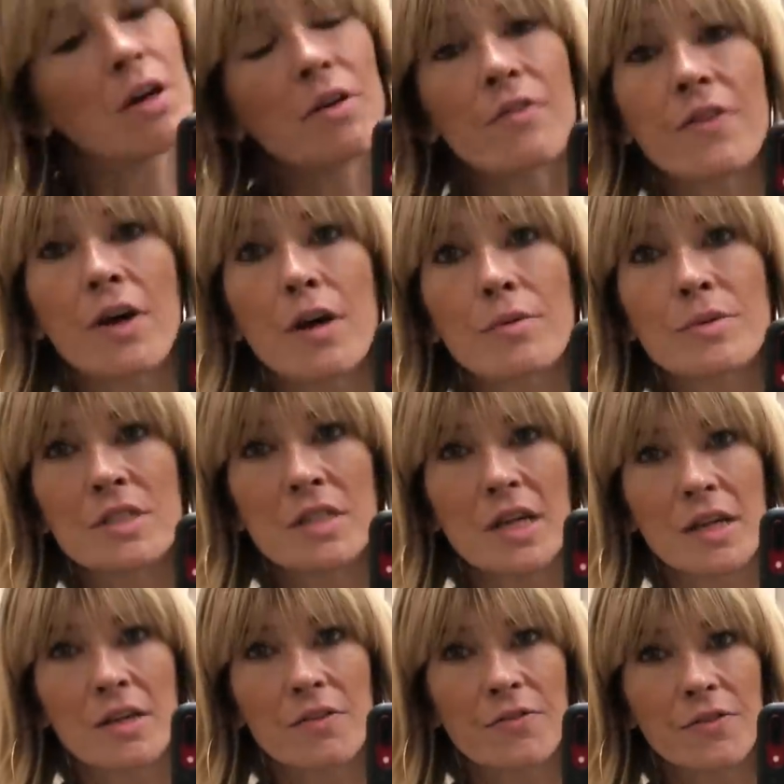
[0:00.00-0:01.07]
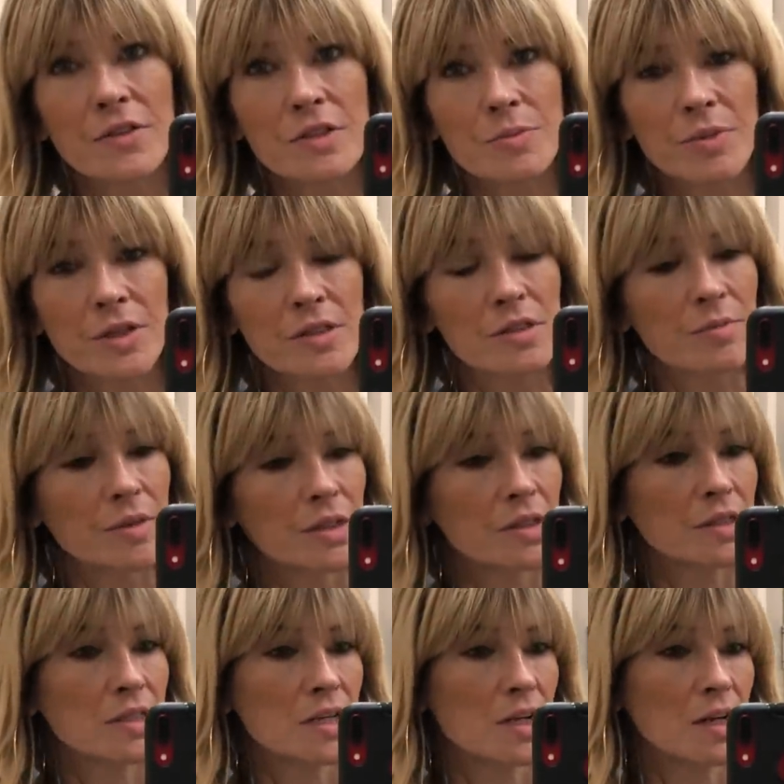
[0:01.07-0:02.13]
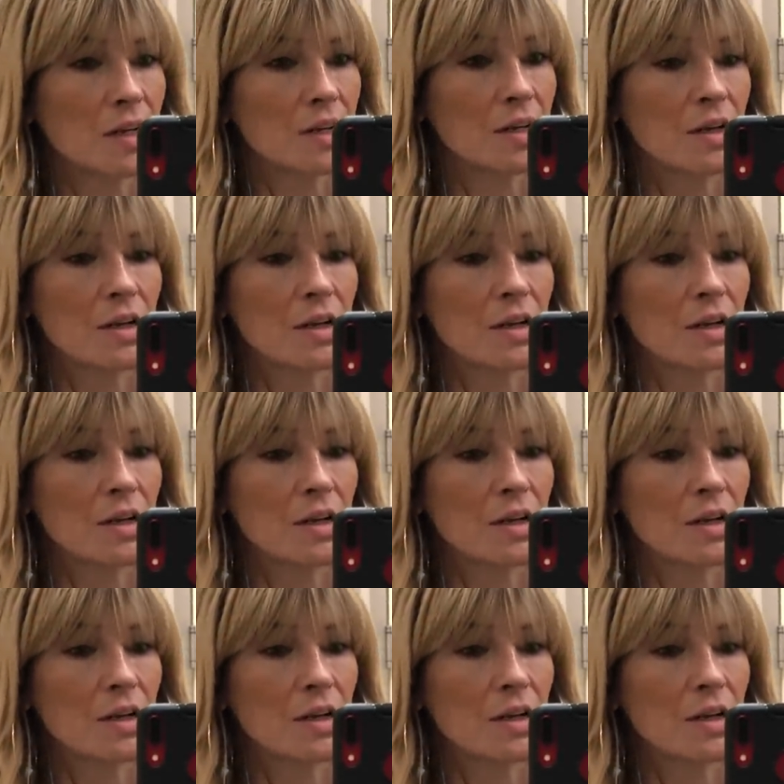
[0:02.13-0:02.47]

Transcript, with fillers: outfit up to date for spring summer 19.